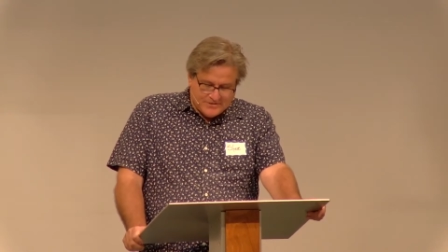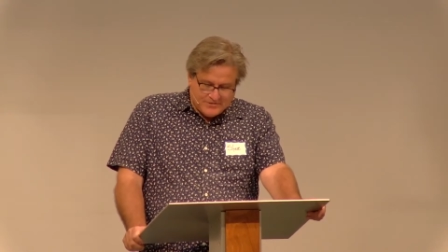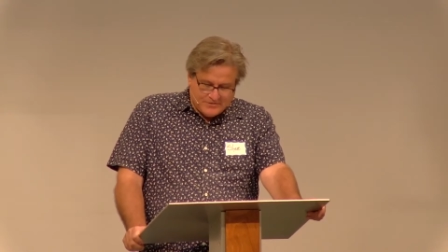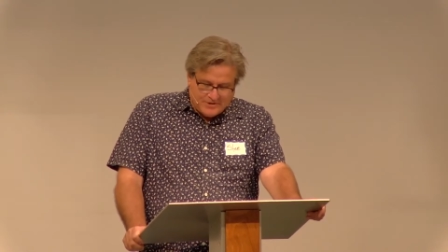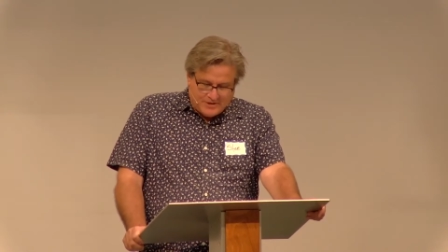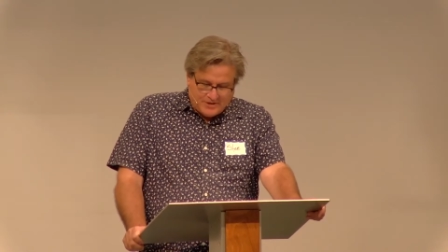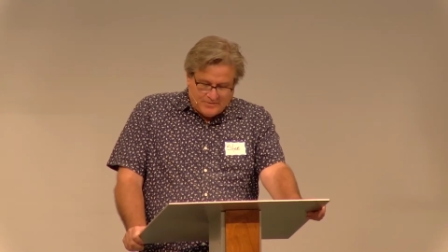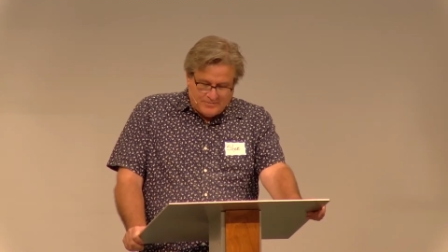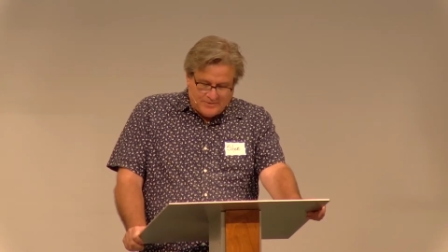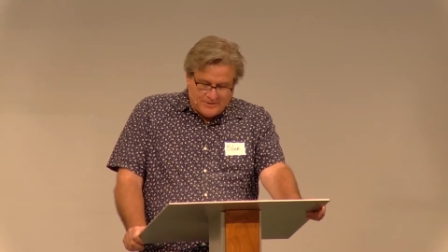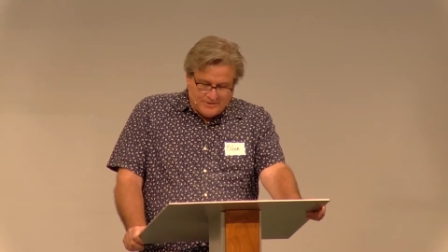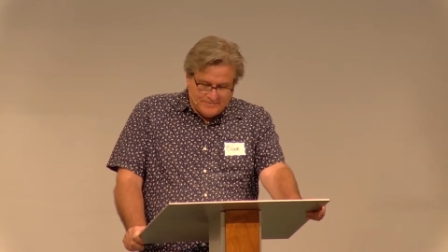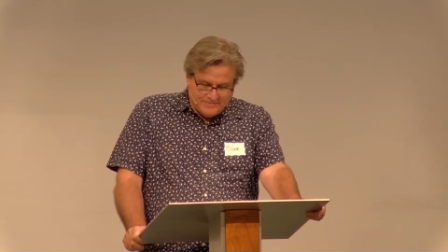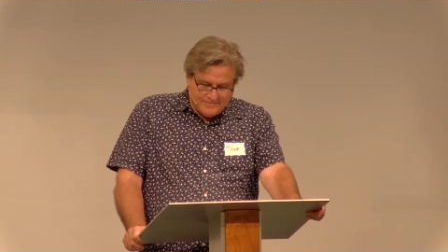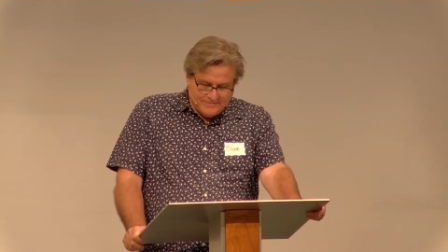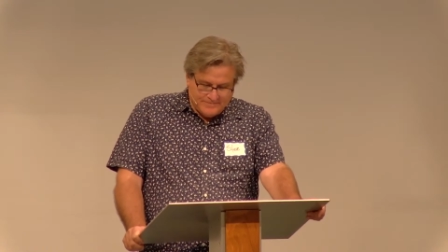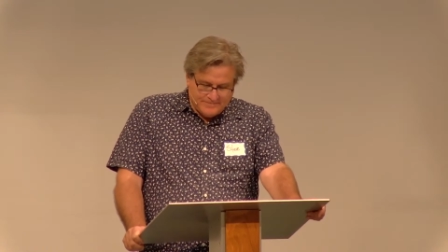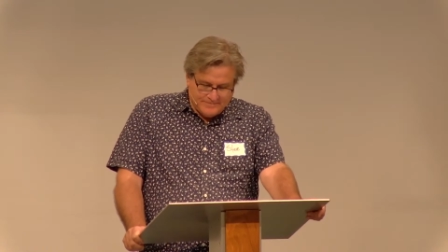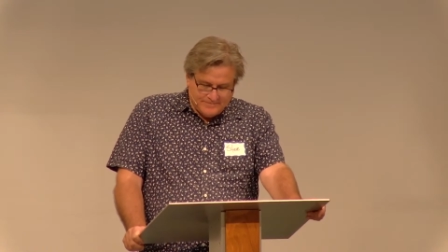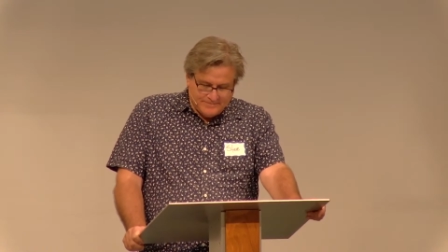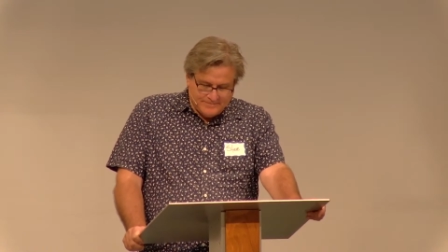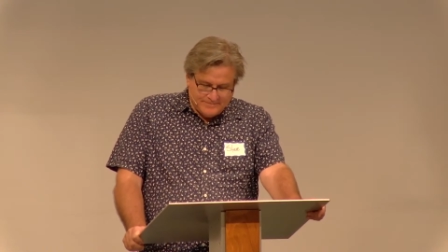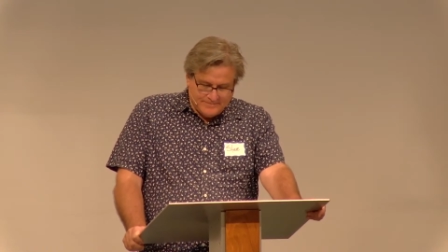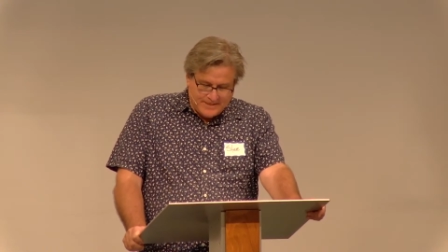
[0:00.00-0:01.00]
Scrubb
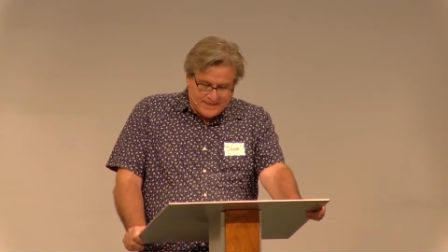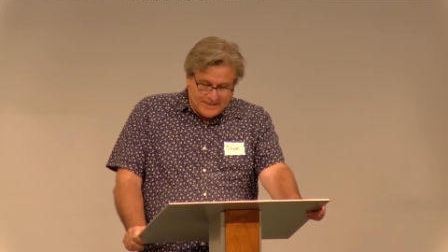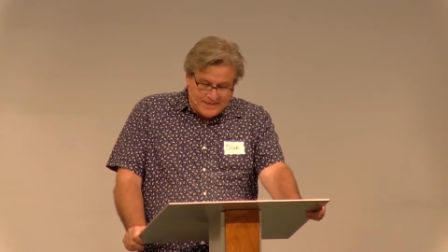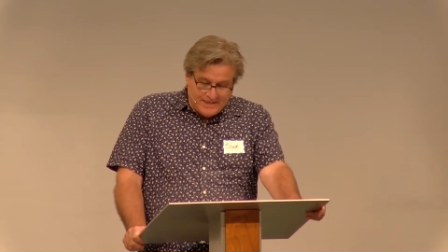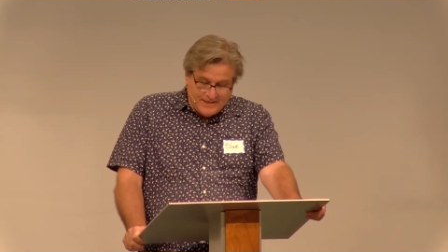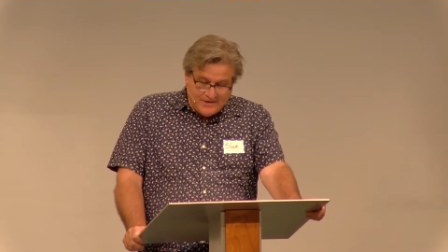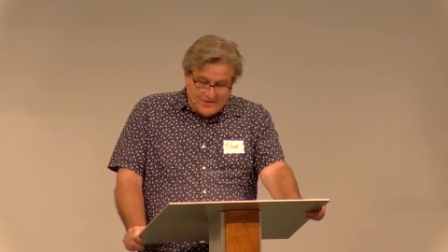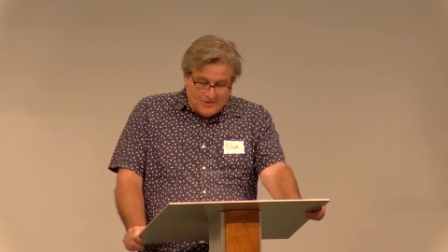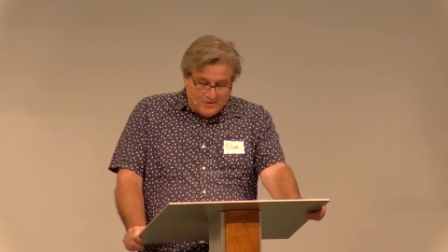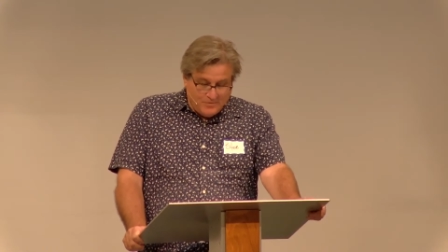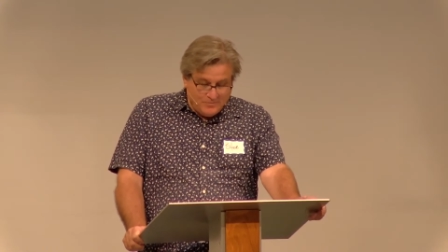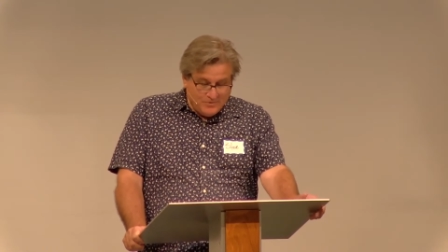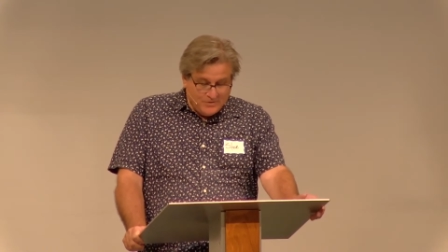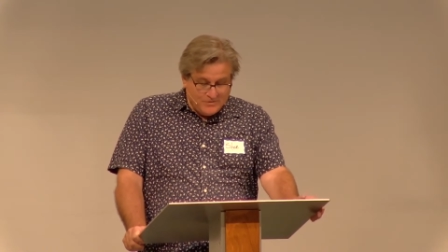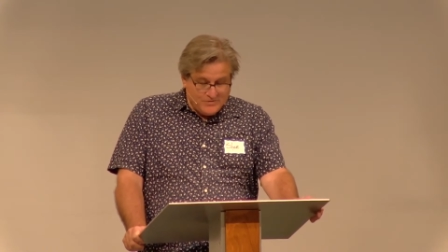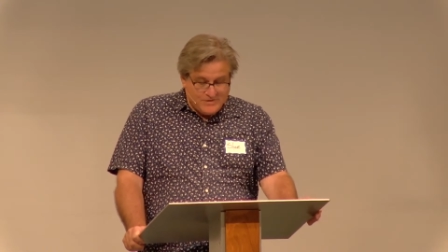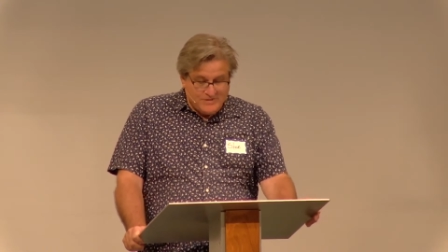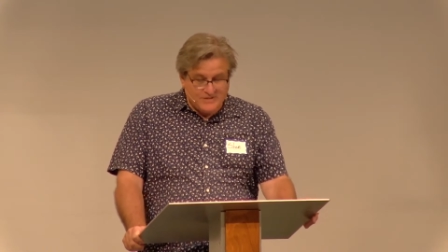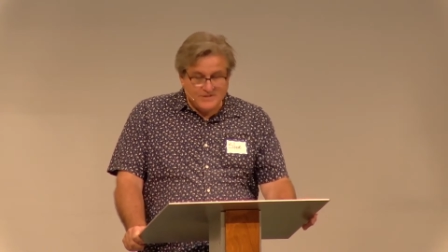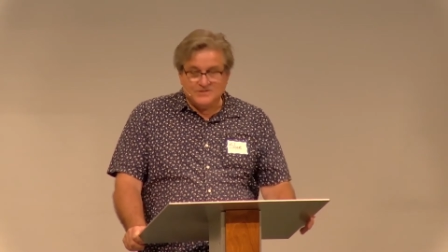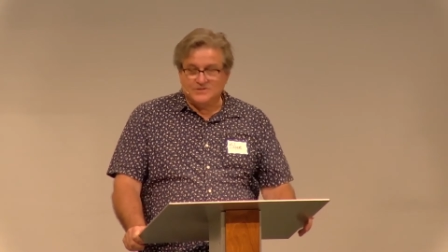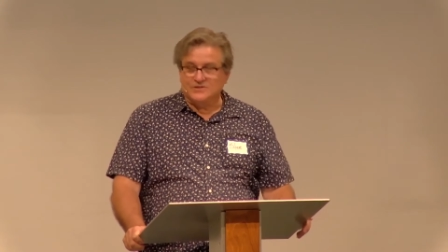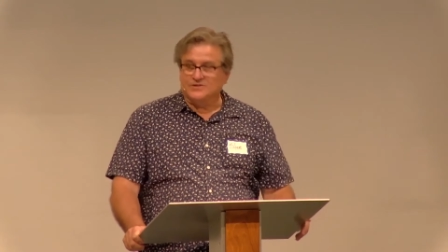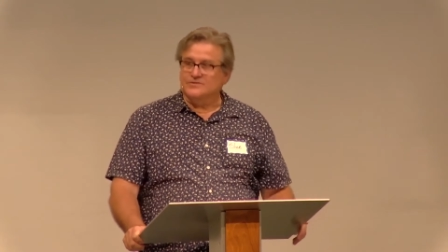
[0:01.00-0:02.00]
and he
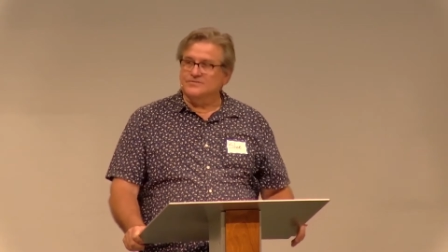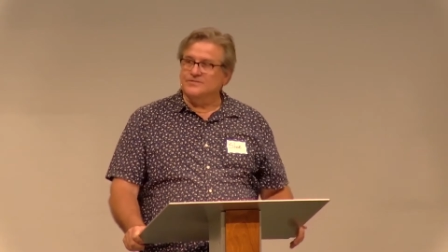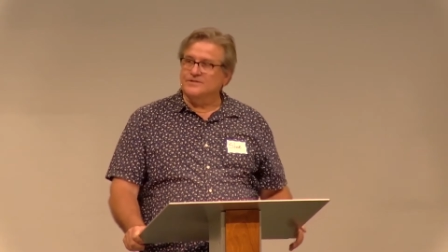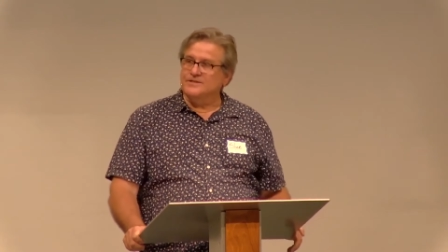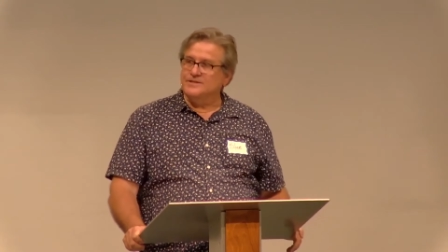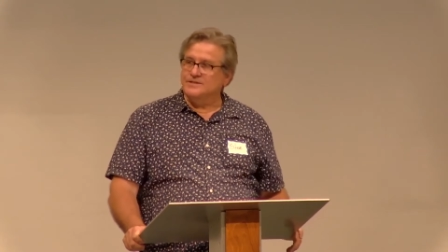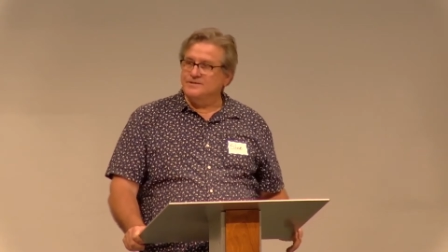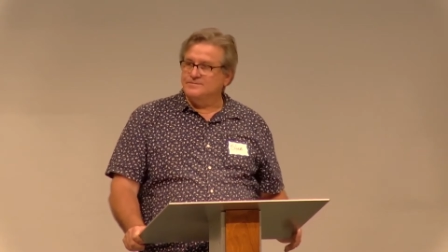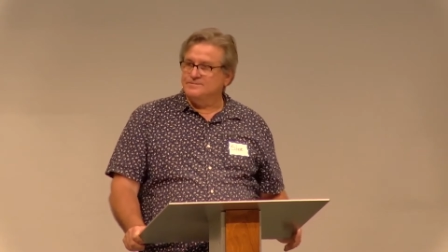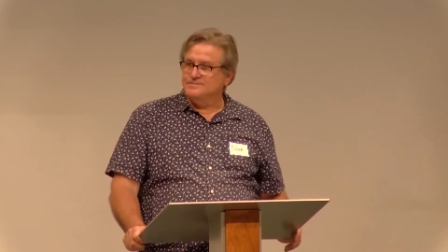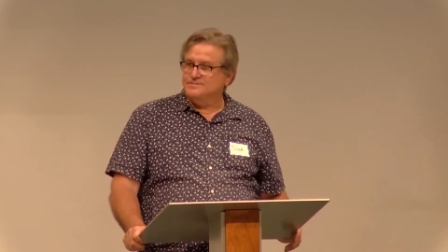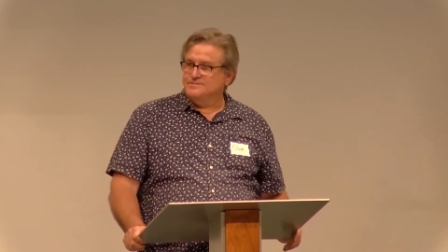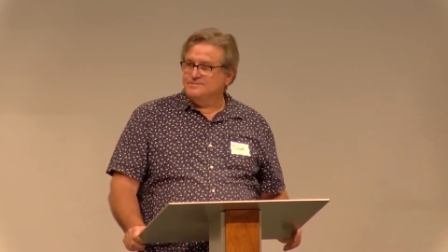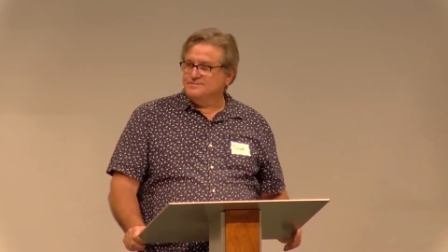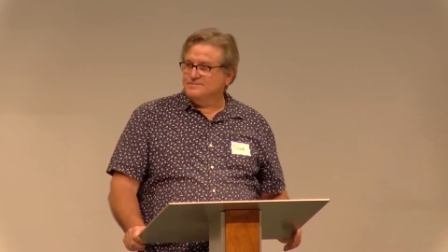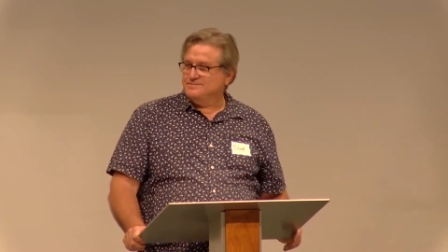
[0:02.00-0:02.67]
almost deserved it.